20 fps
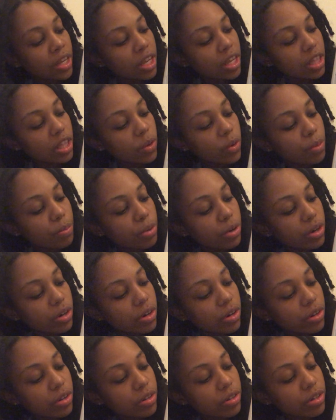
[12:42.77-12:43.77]
Then we put
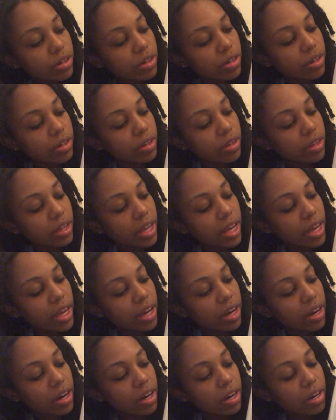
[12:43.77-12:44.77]
another circle
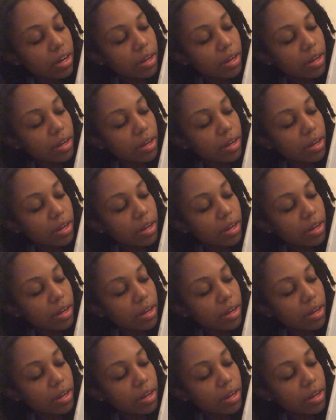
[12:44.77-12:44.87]
here,